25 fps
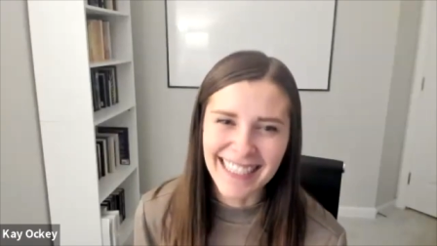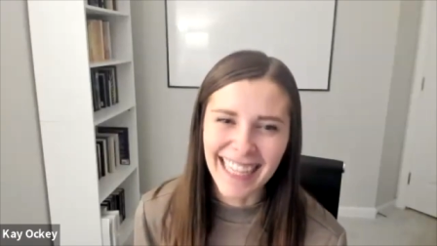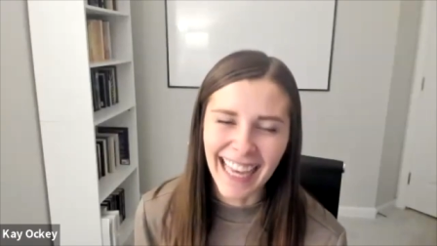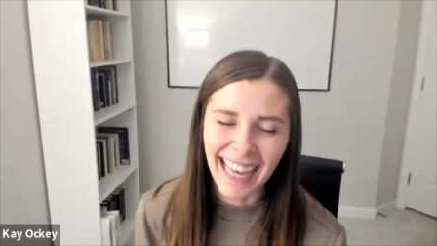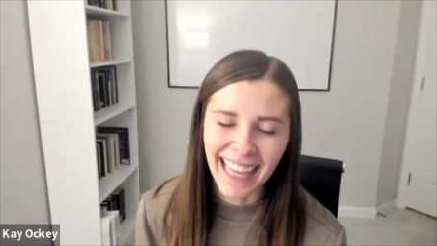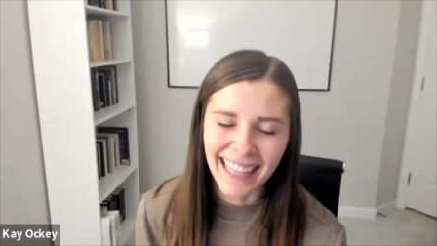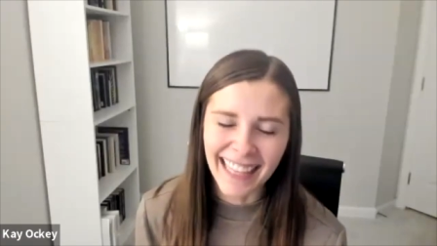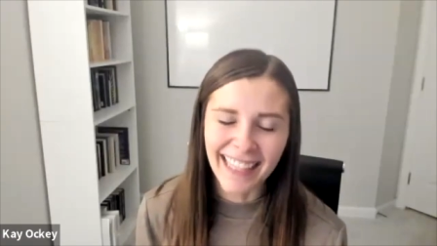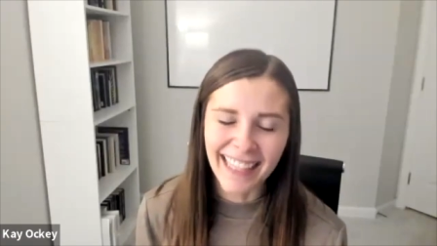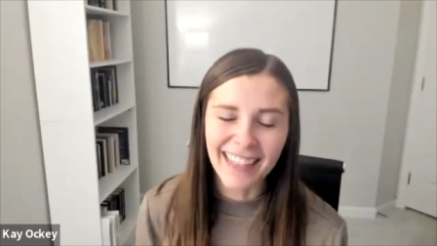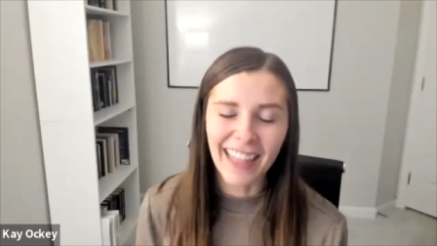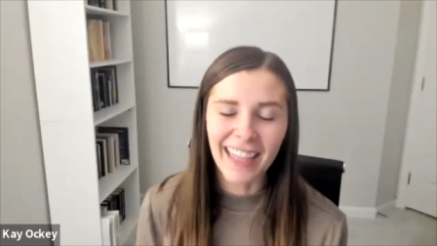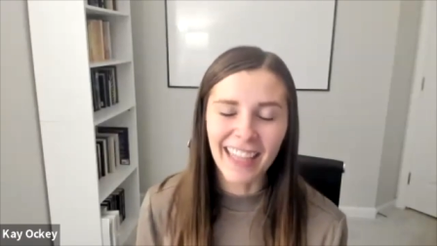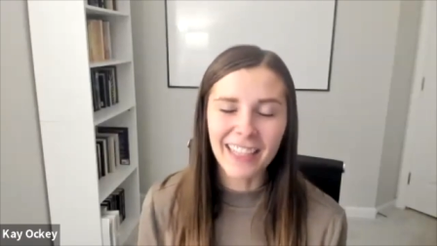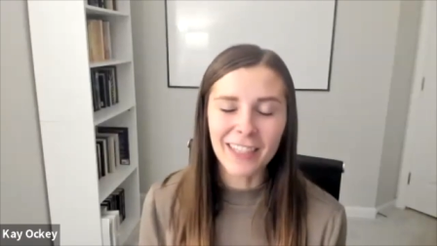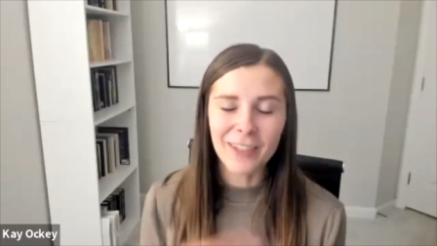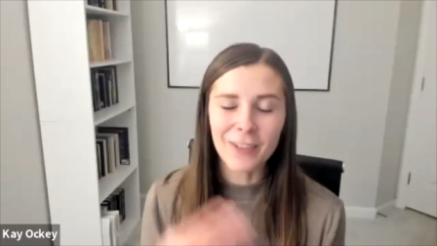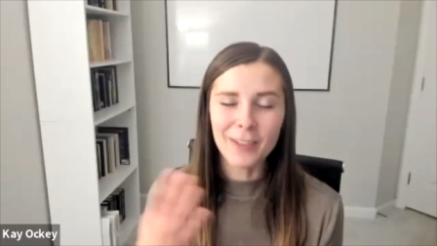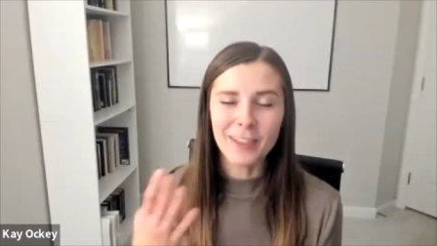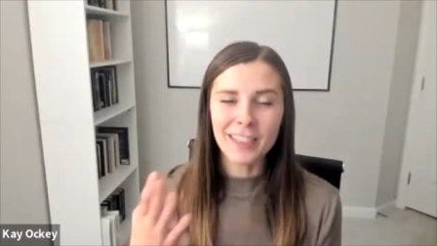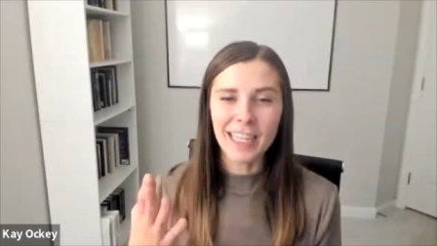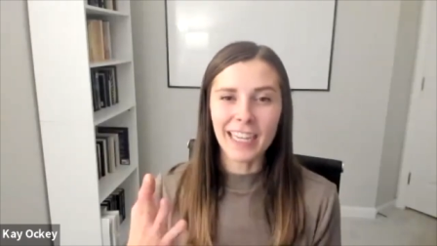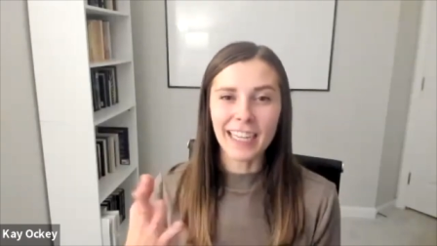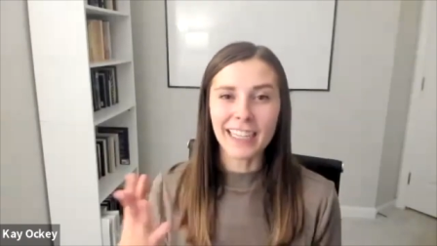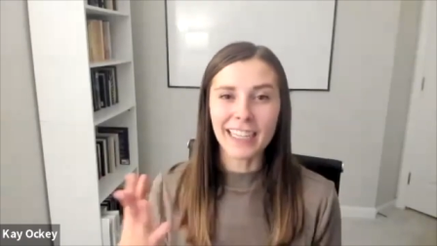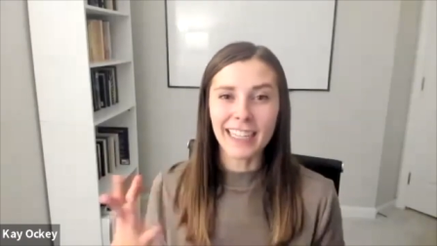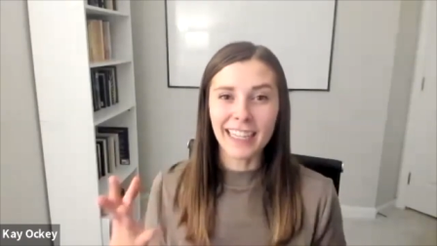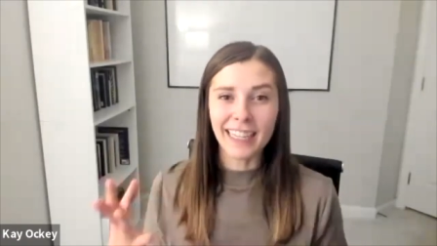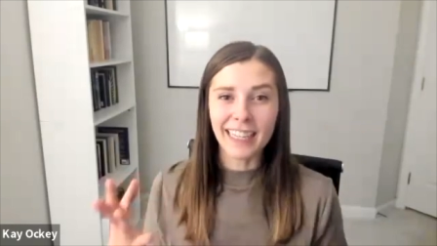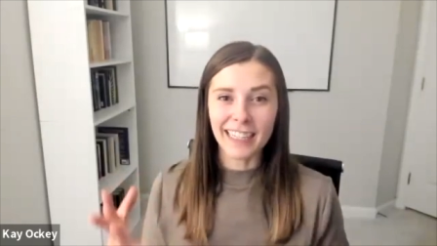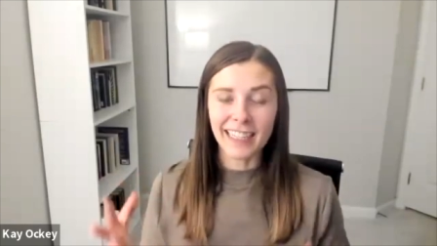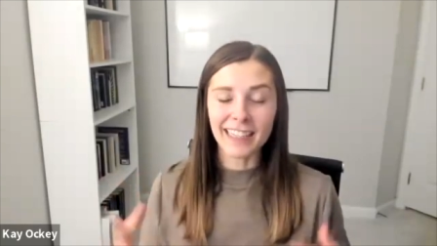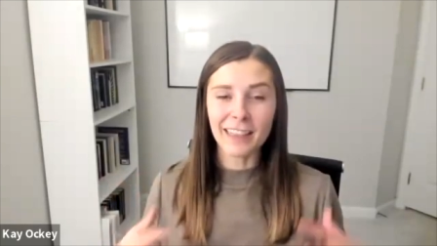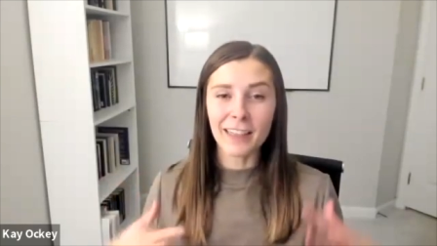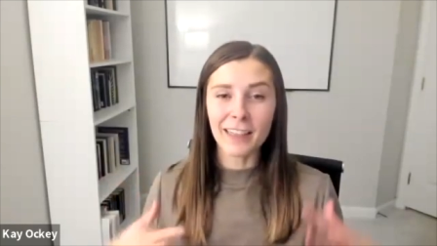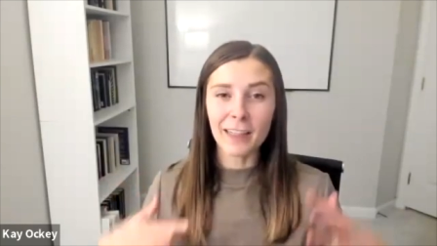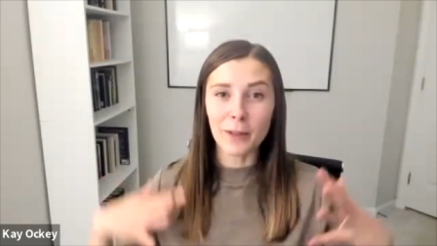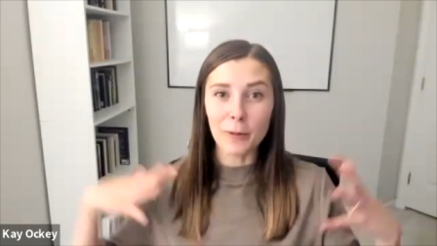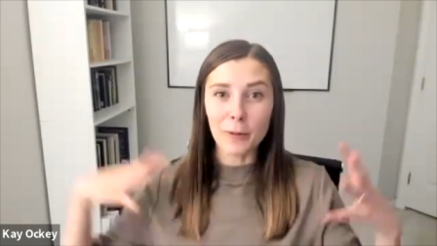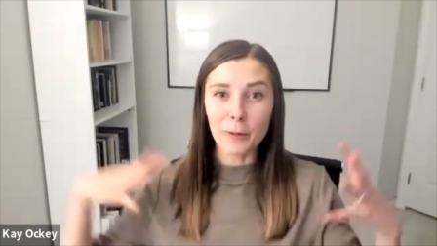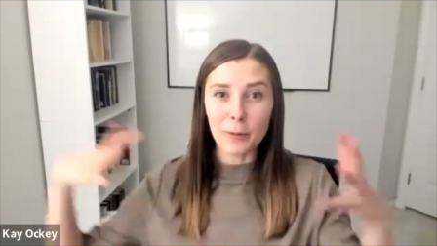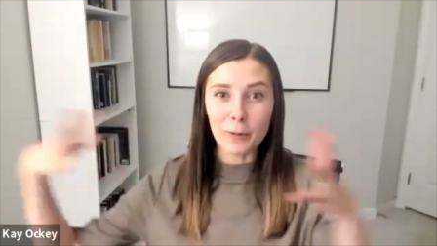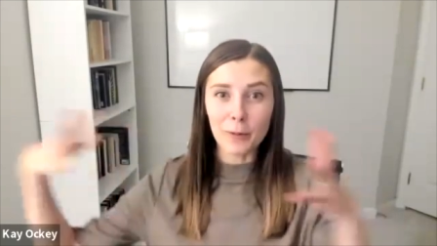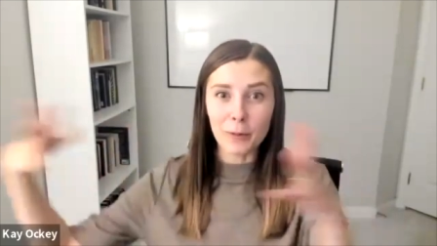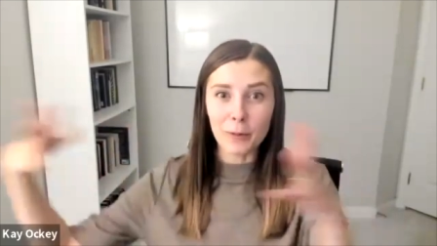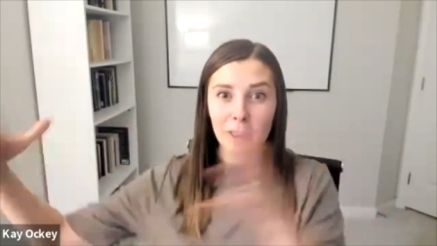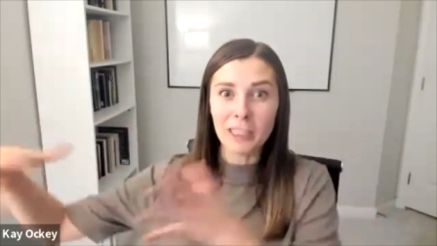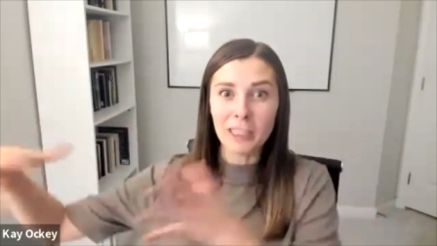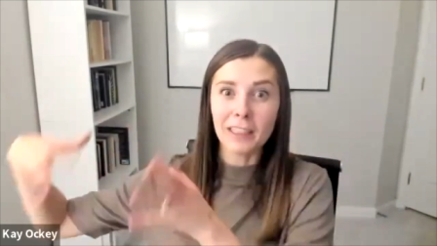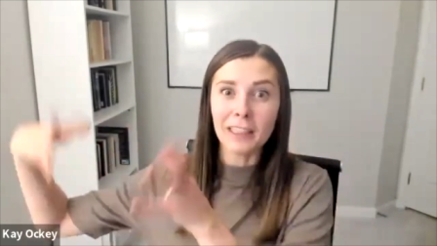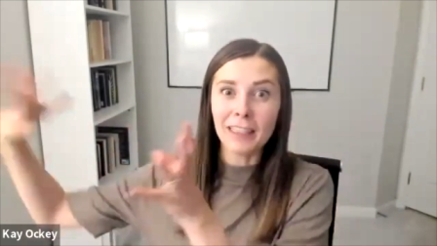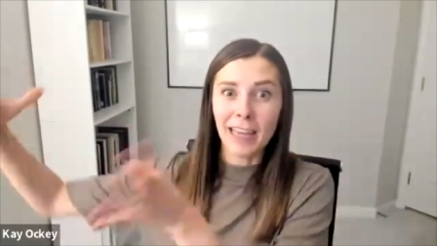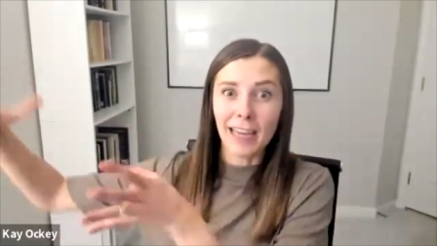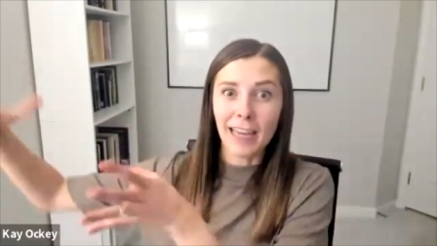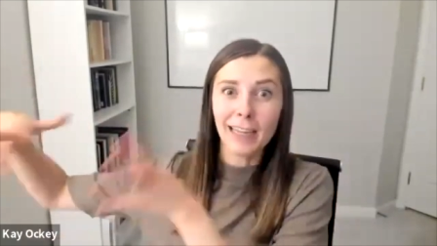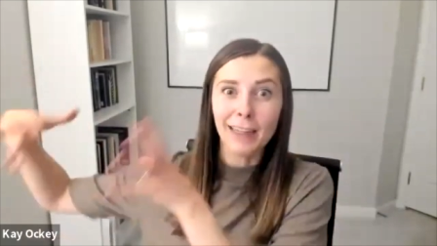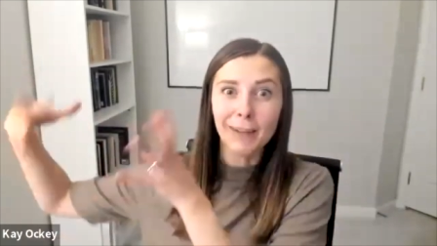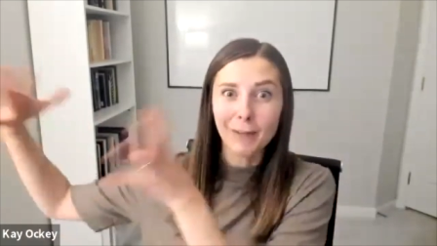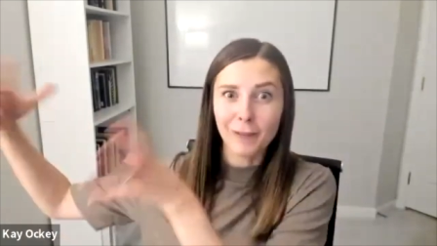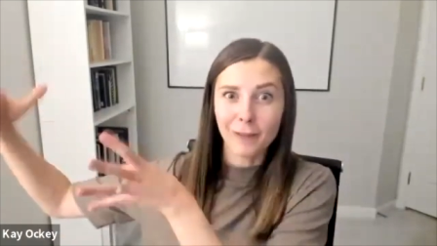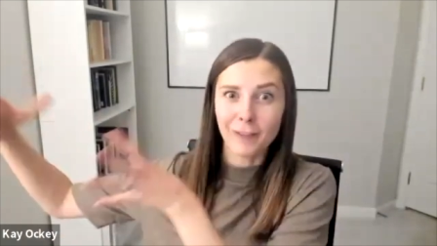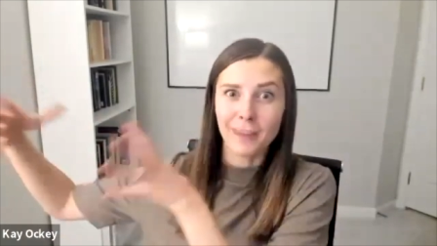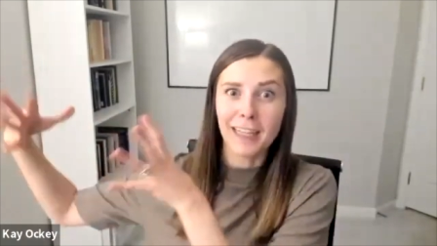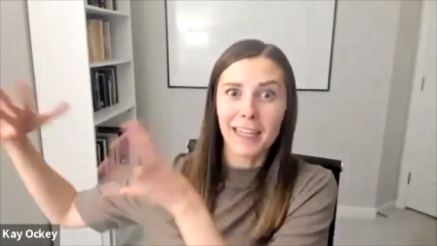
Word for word: And then, like you said, getting the real life